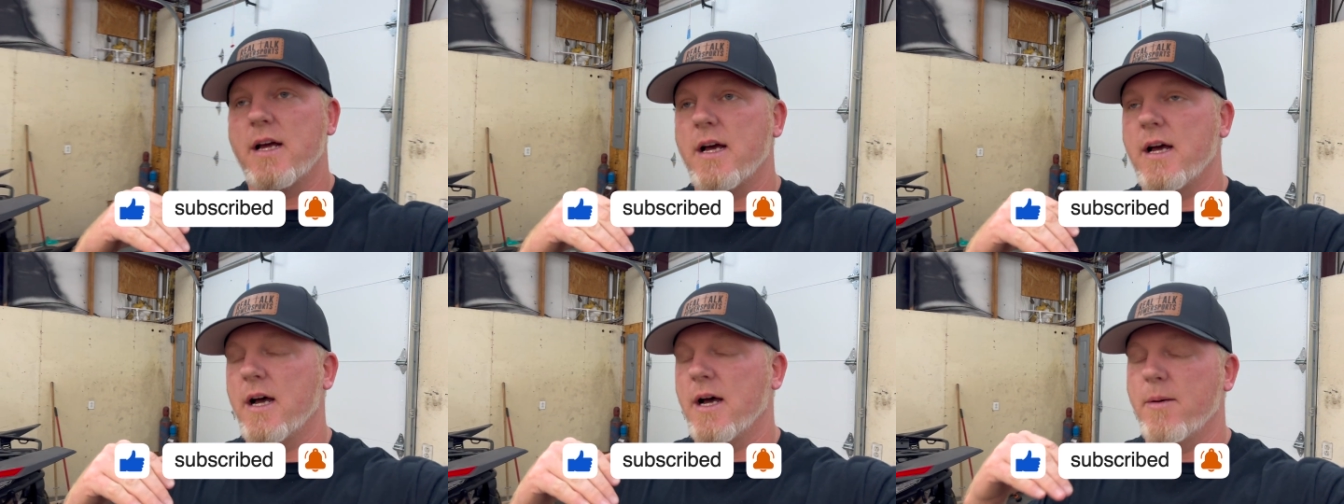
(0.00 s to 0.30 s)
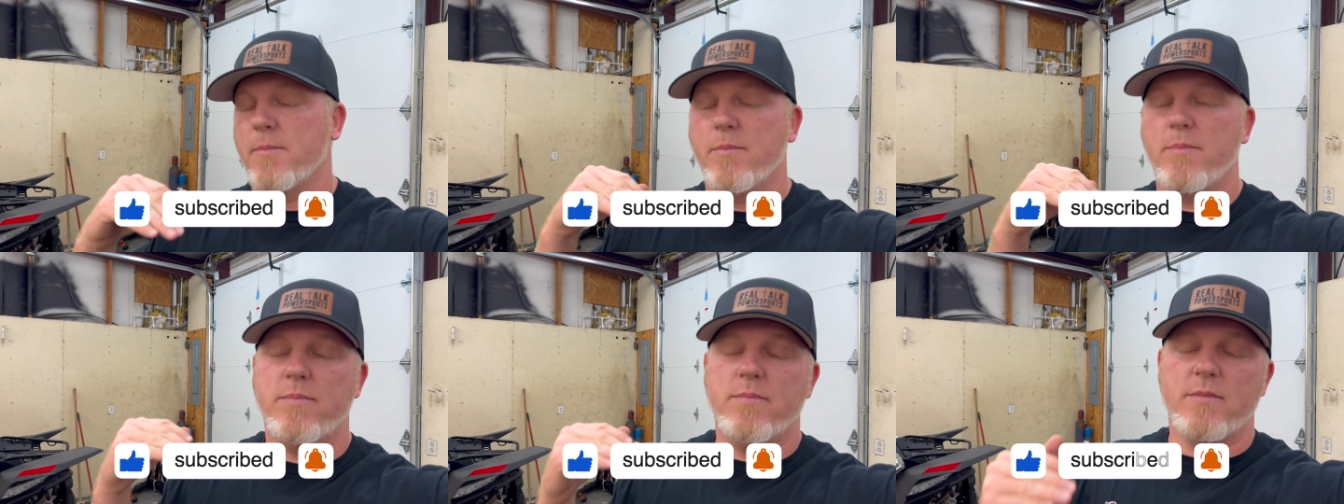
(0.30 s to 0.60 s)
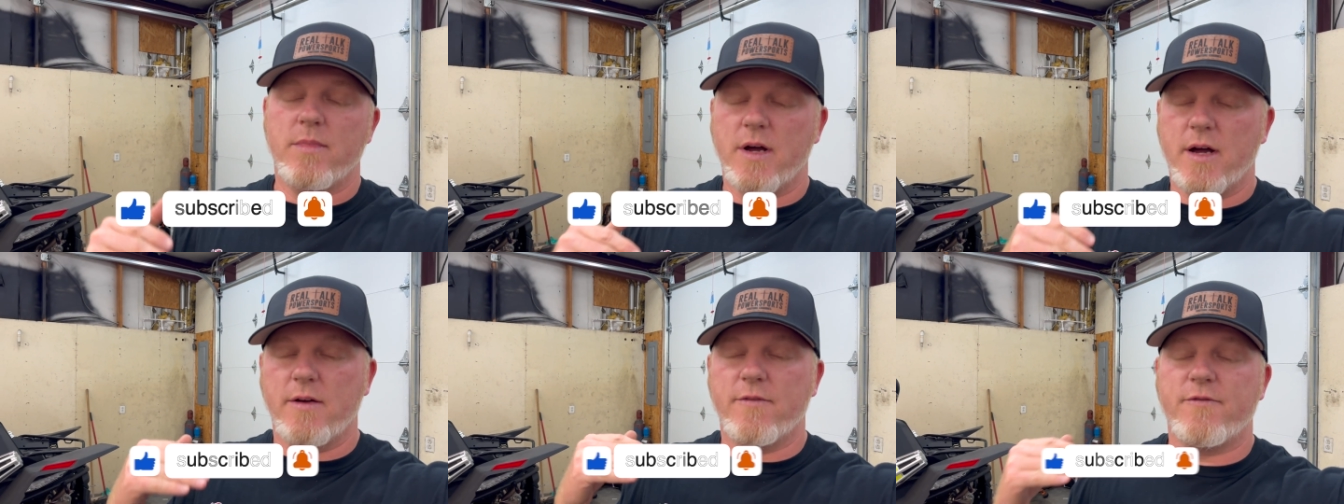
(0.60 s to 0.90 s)
a,
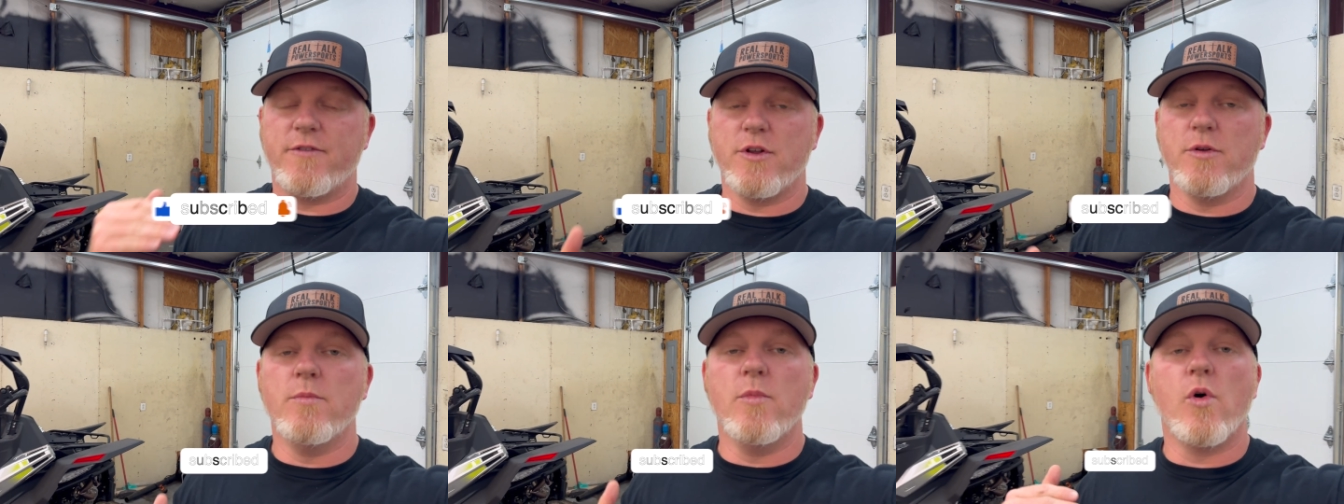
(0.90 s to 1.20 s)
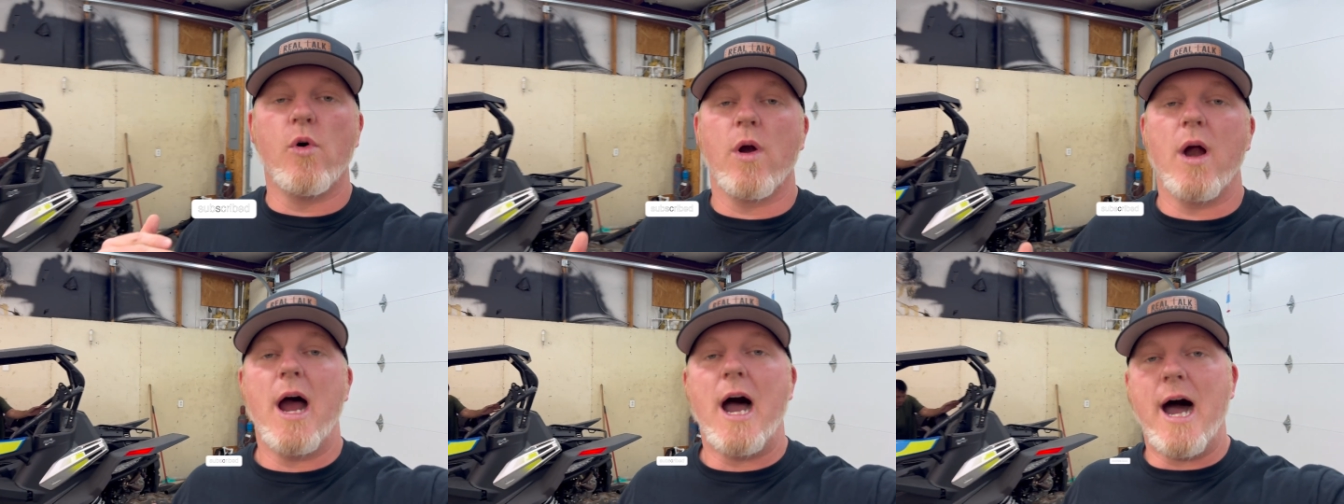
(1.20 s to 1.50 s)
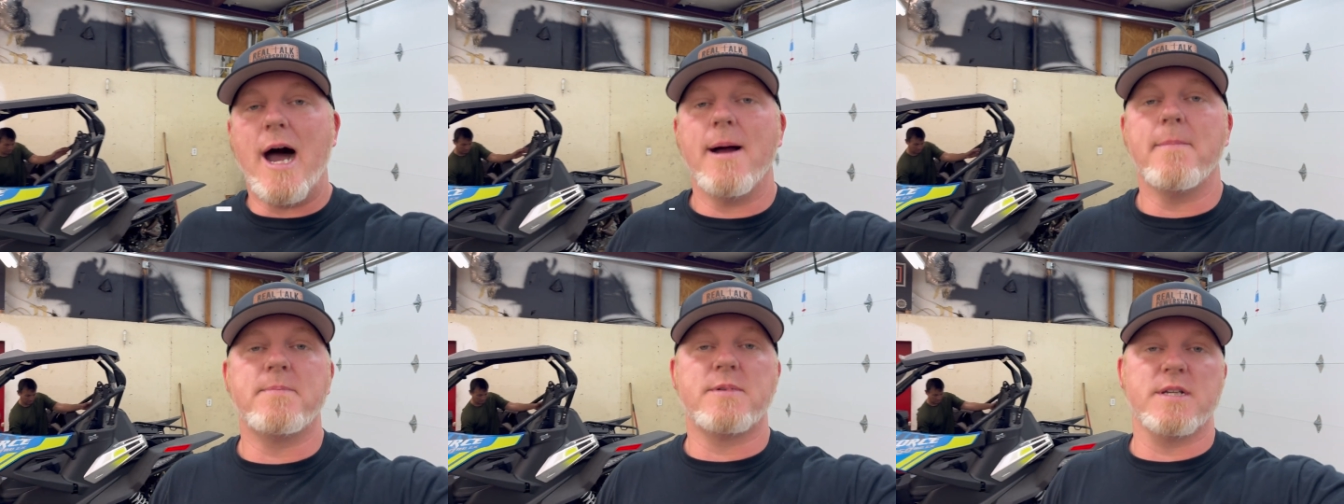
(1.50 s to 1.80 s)
a few more
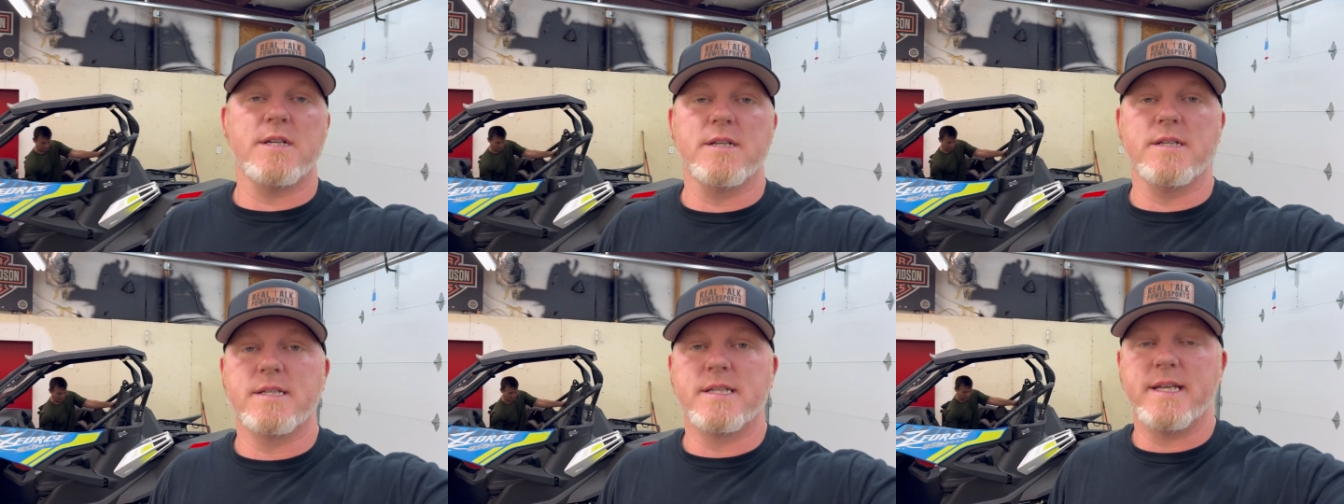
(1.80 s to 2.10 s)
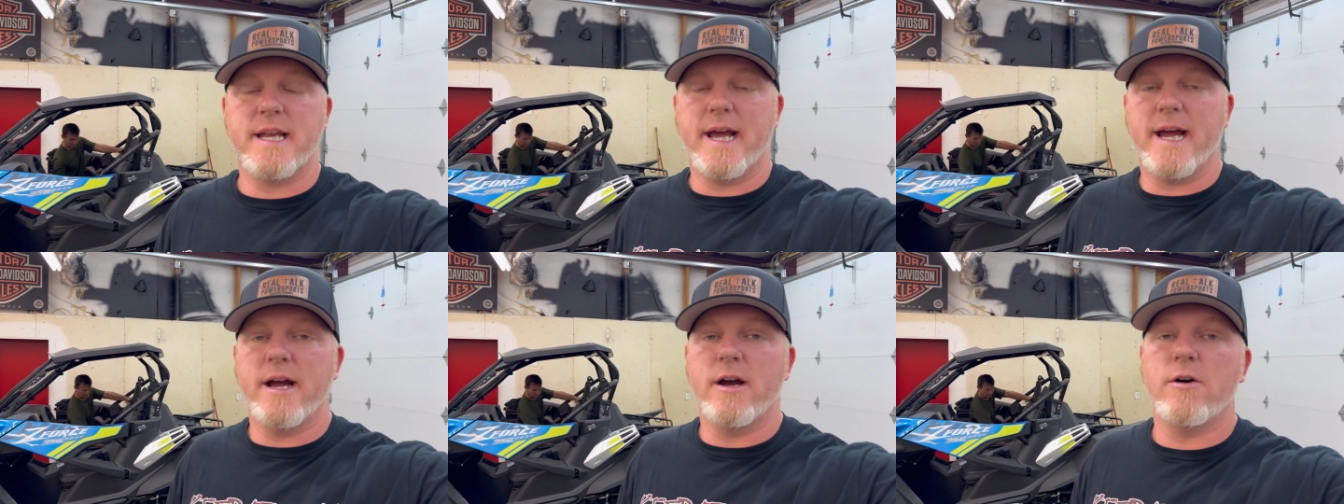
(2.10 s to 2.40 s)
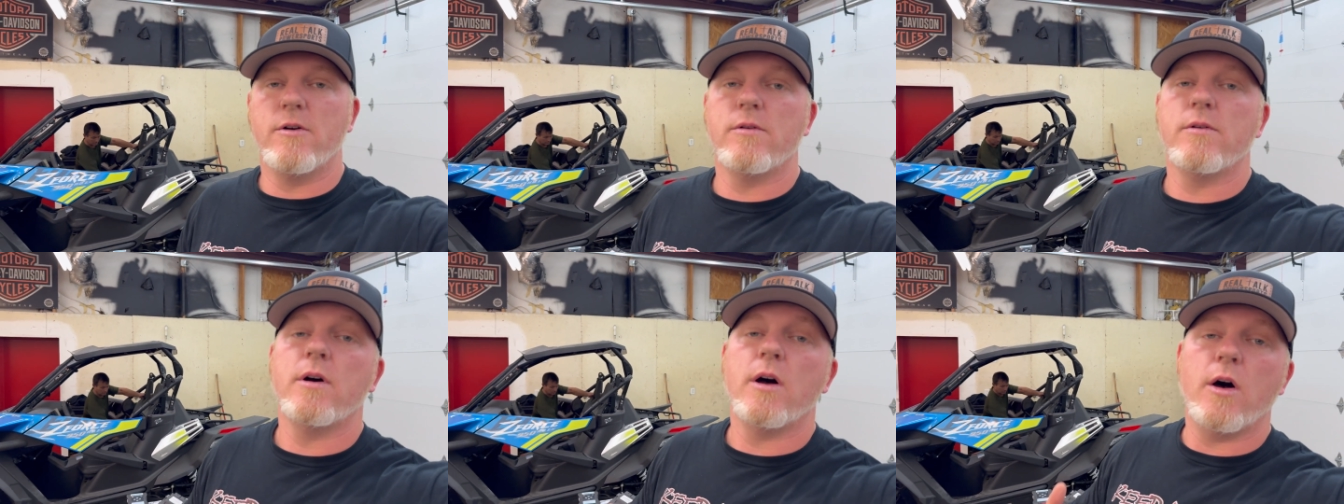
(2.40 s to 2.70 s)
options
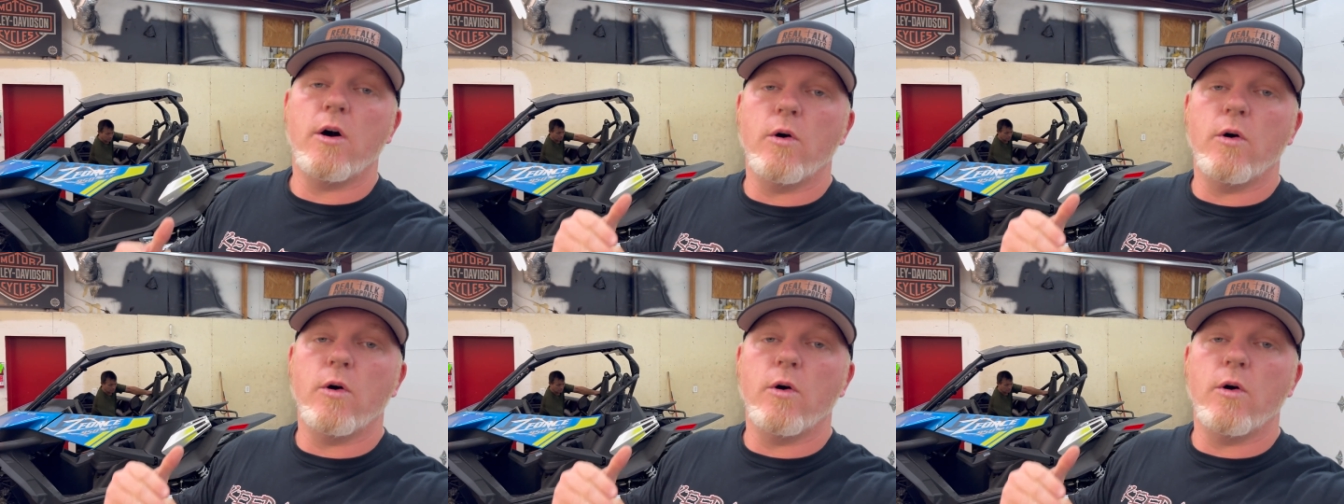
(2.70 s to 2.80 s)
now